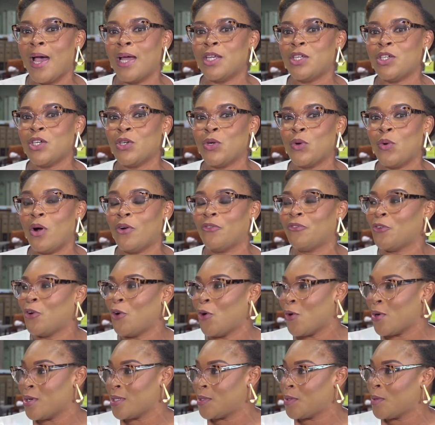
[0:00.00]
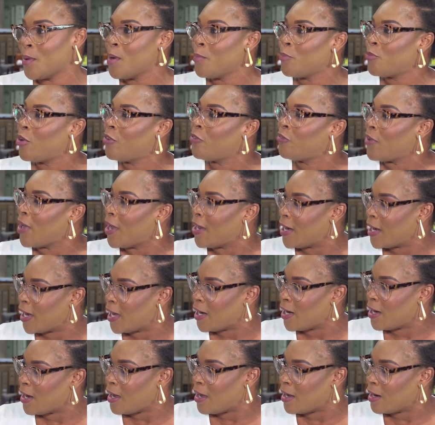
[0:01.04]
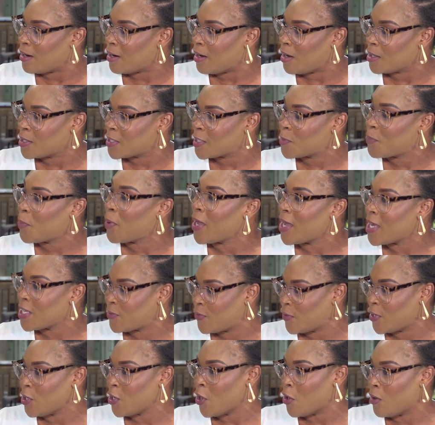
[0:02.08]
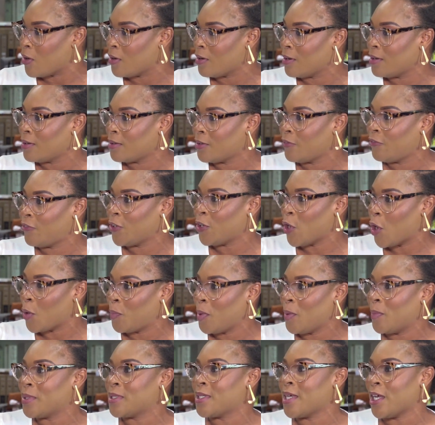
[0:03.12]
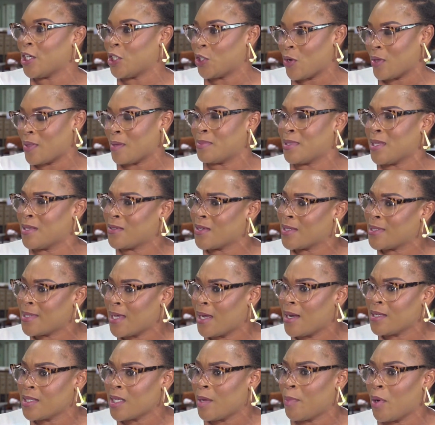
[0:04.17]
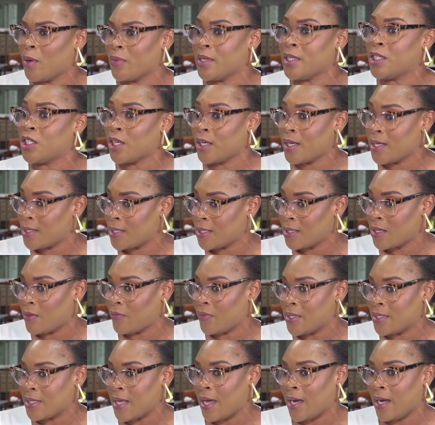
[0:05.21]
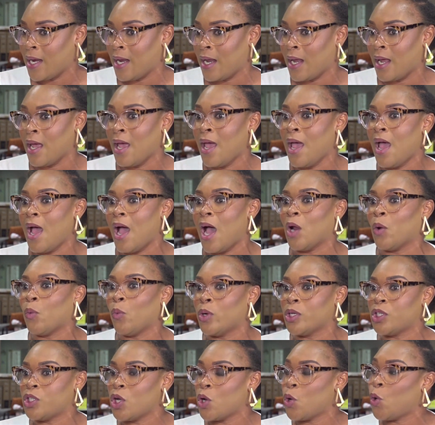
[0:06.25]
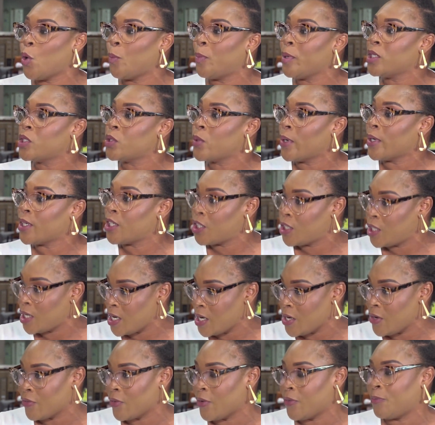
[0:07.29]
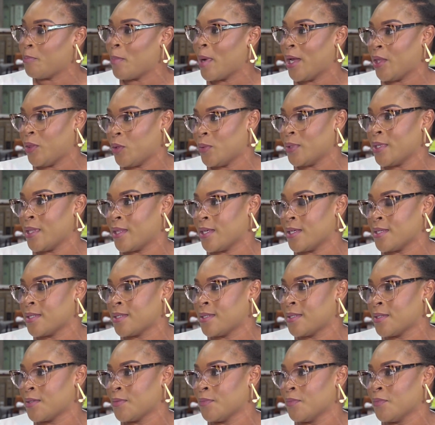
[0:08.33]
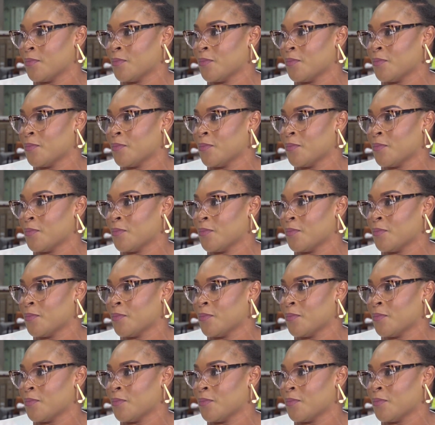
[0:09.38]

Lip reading: And you know, of course, providing a space for young people to enjoy themselves. So tell us about the genesis of this idea and what you're hoping to achieve by doing this.